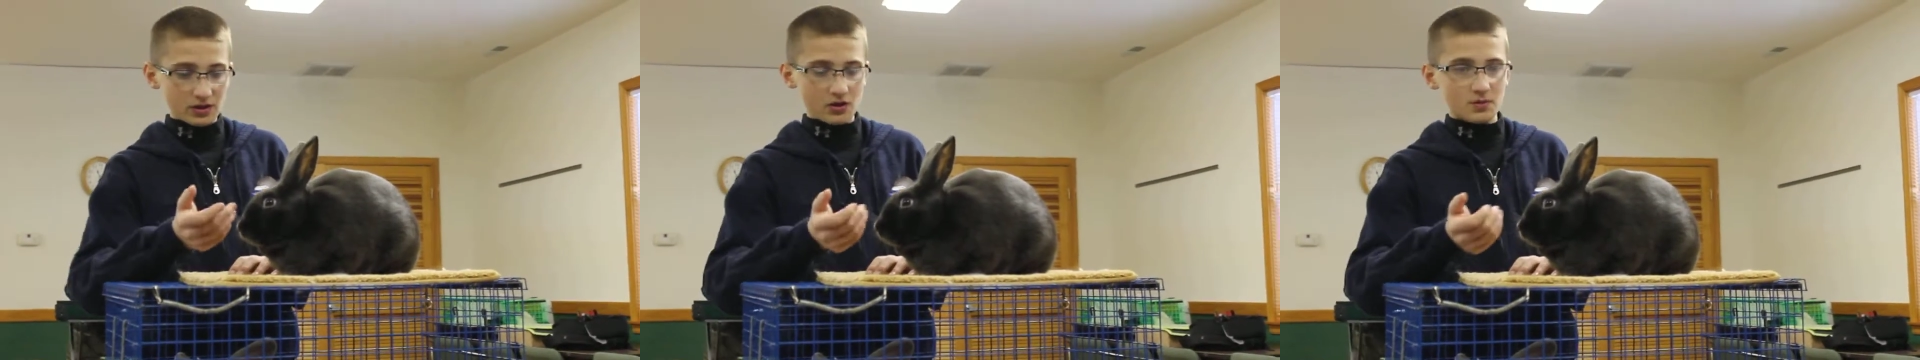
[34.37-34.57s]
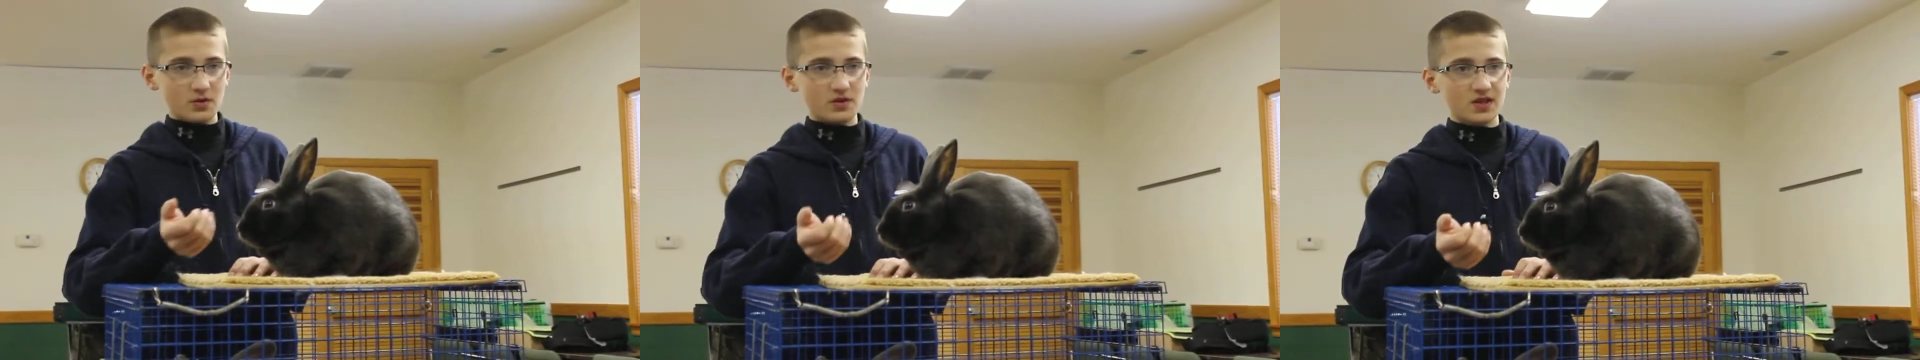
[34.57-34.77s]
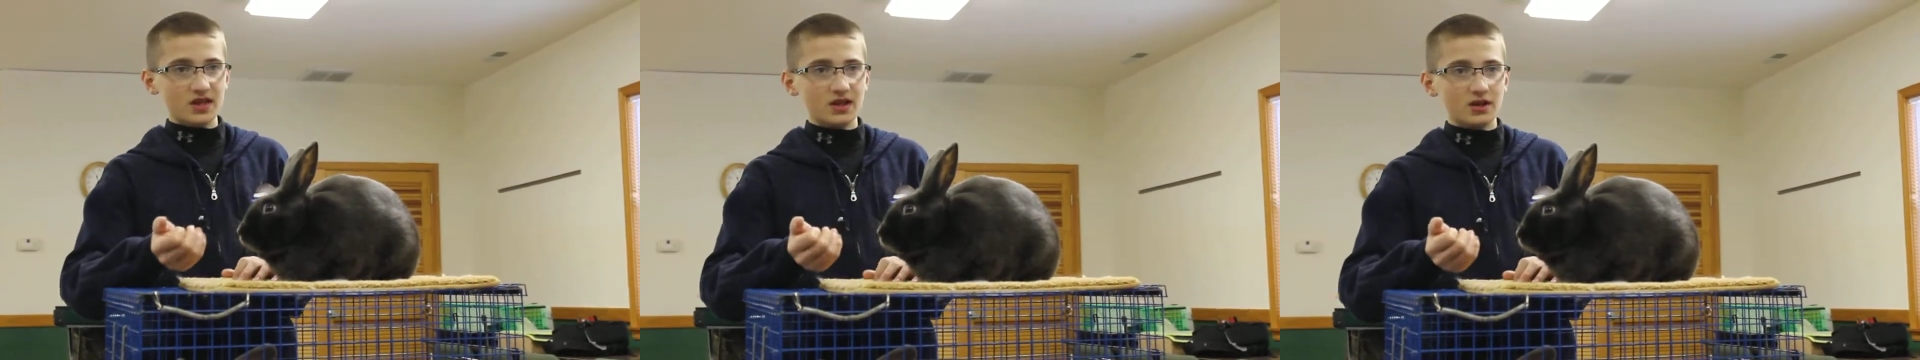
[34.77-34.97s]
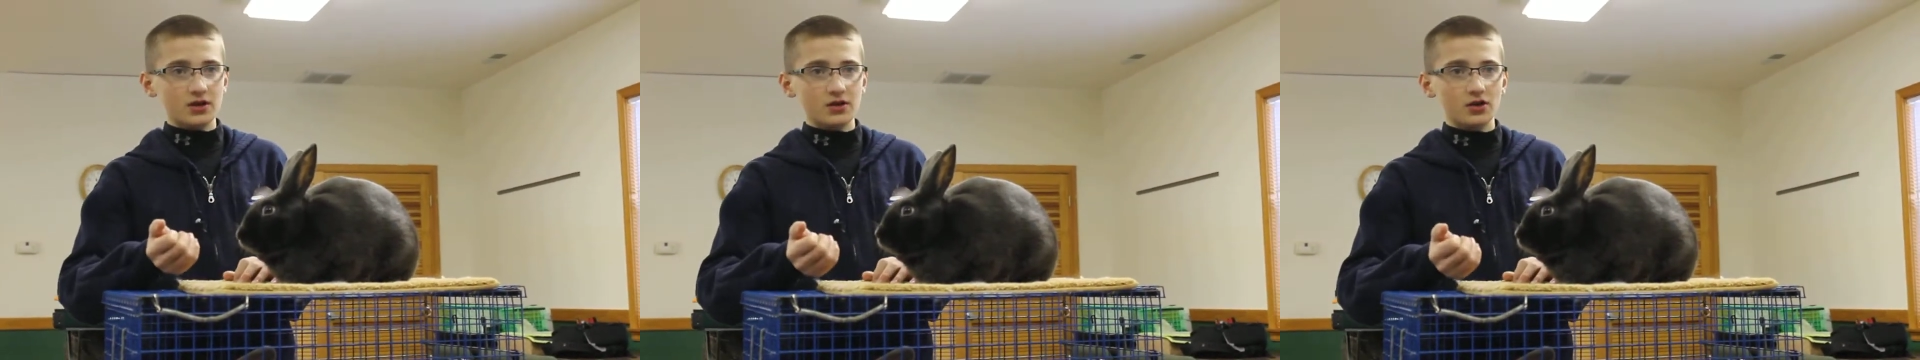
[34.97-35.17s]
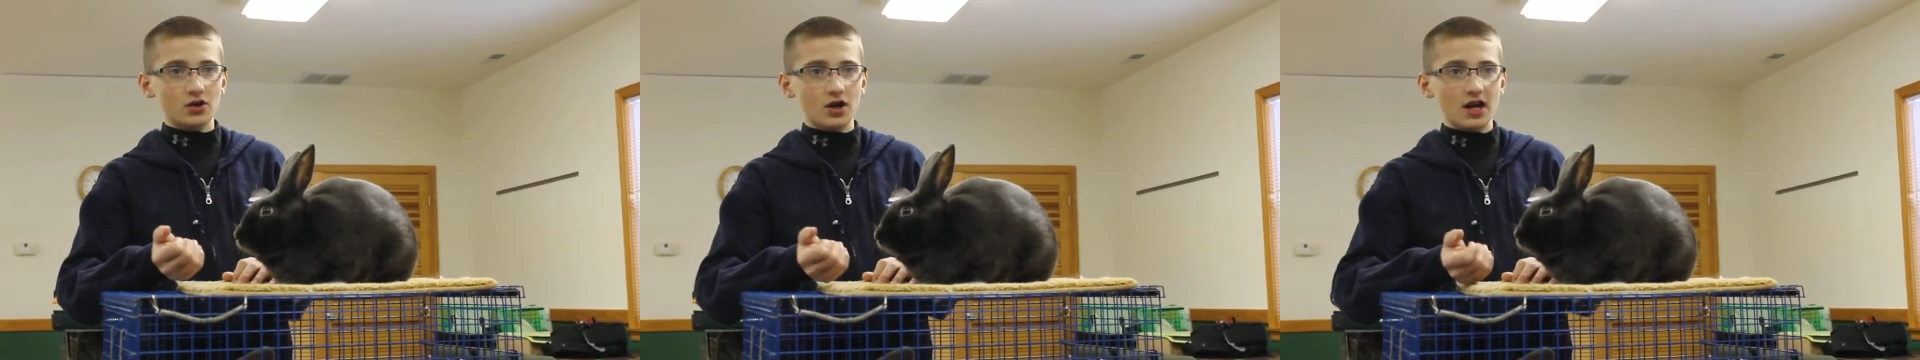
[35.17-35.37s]
almost like a
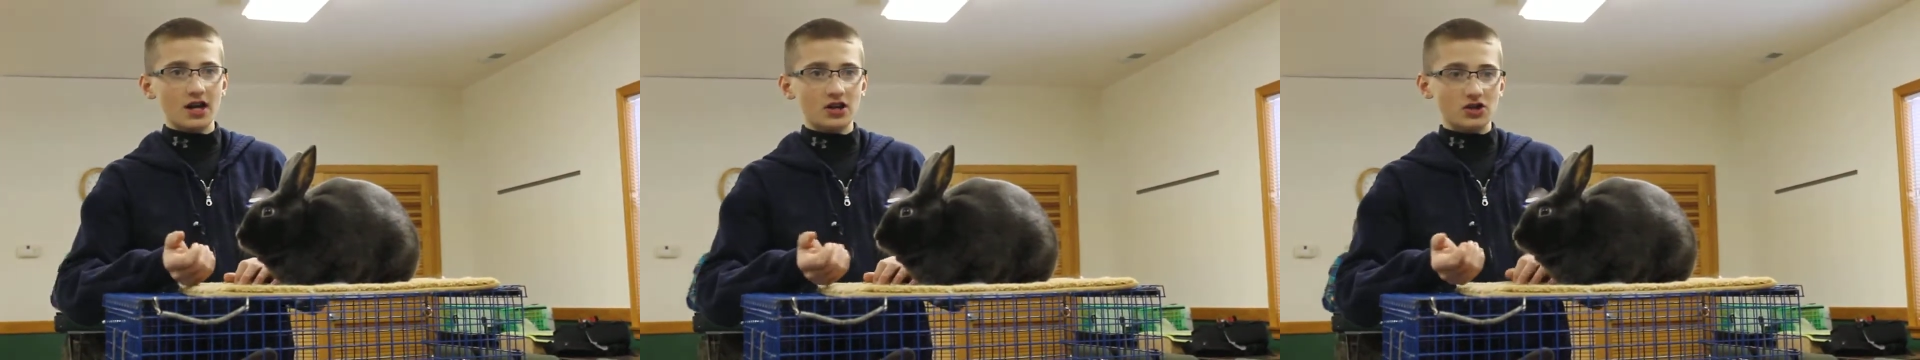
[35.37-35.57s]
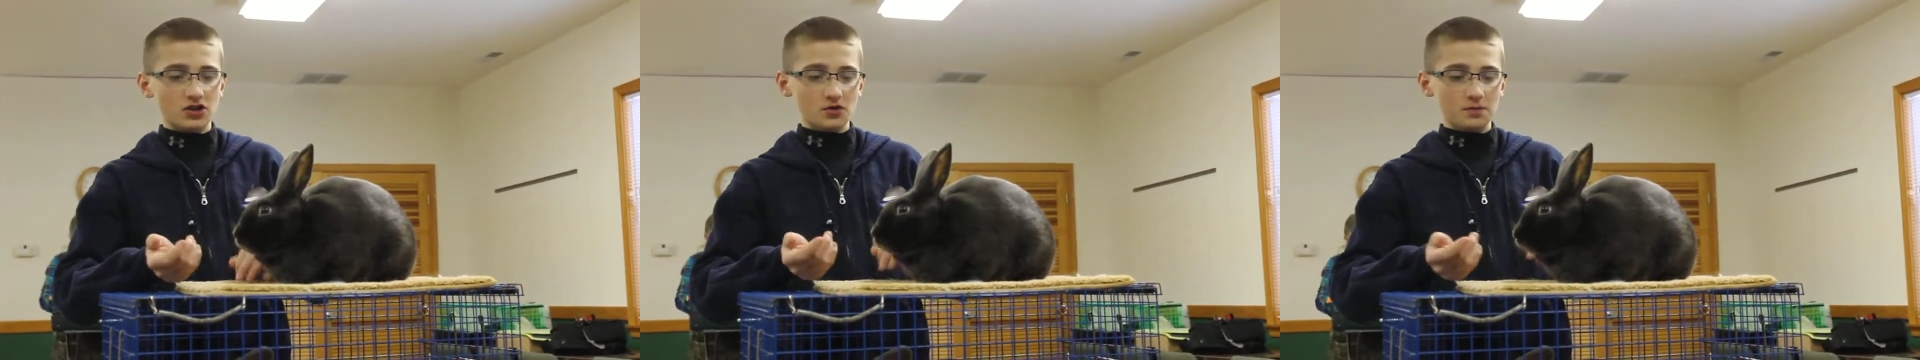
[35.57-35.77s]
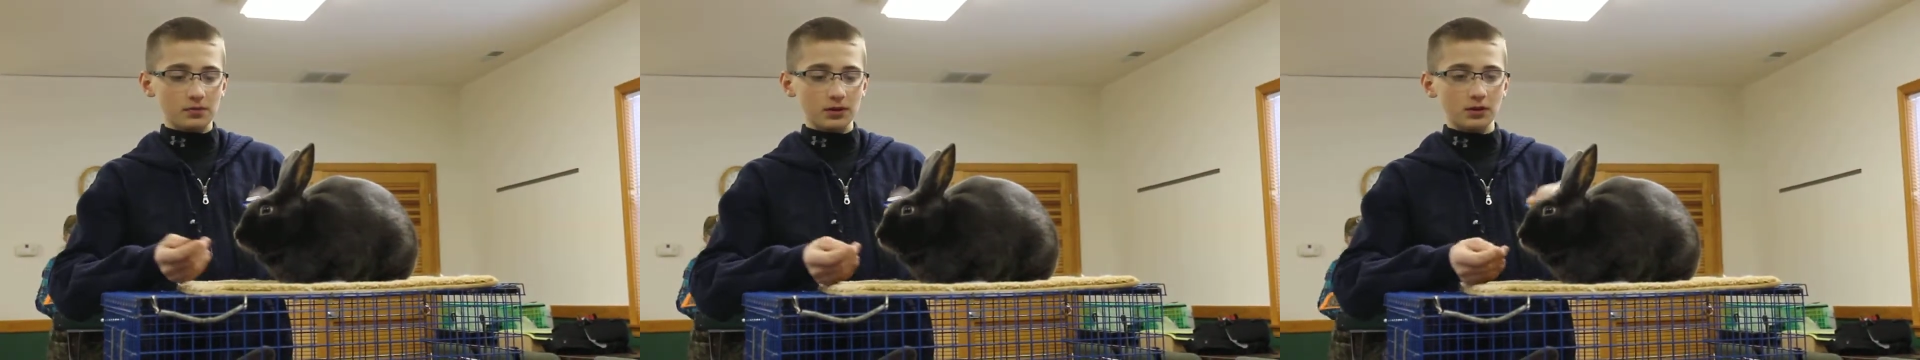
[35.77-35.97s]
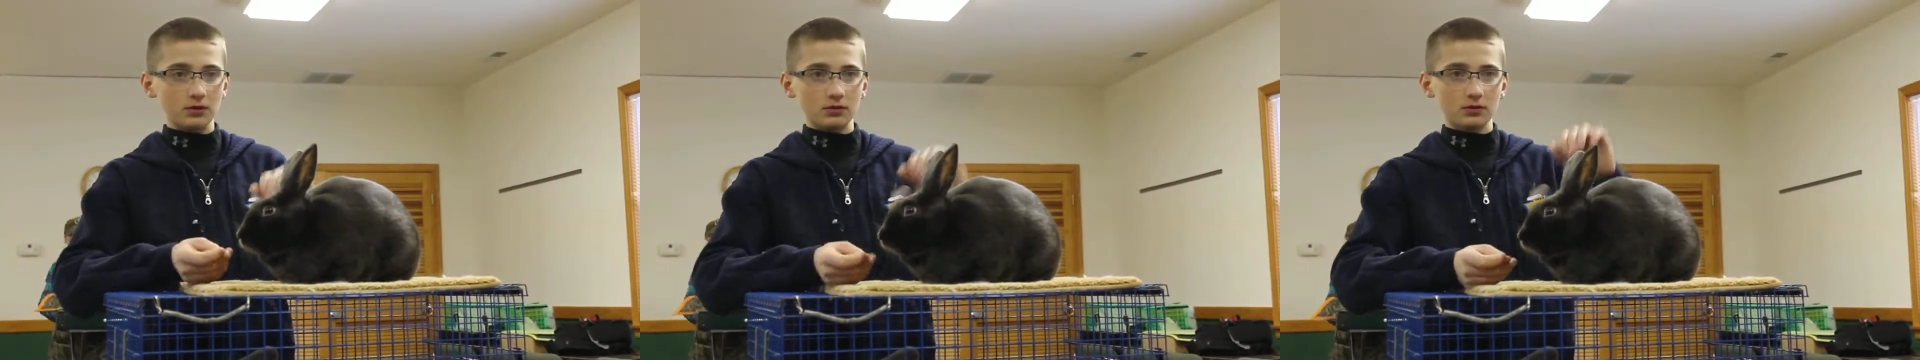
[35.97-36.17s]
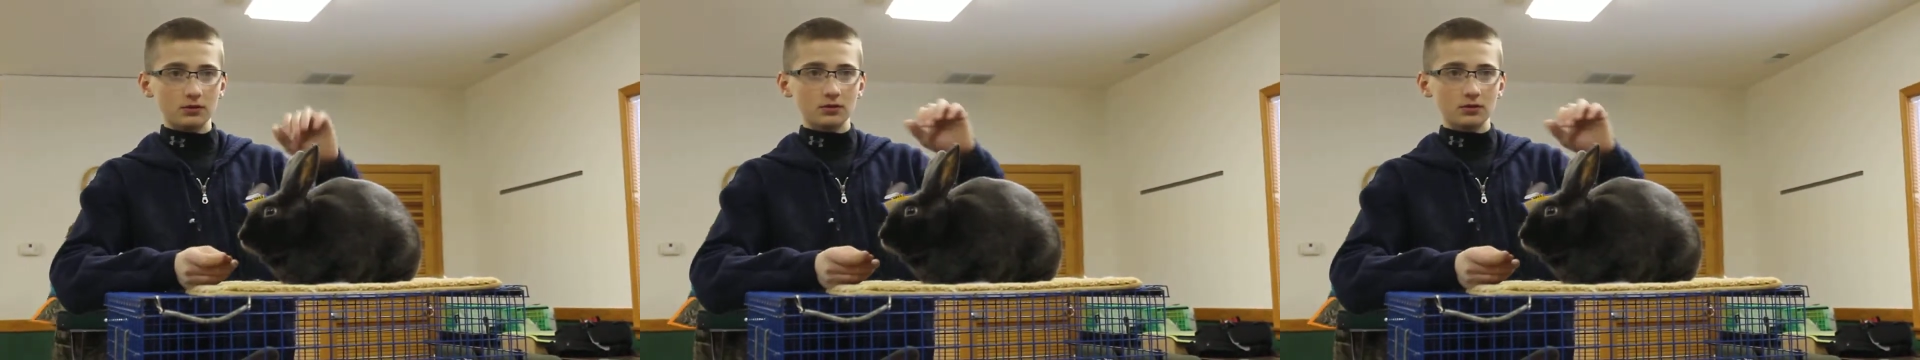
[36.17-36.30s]
grayish blue.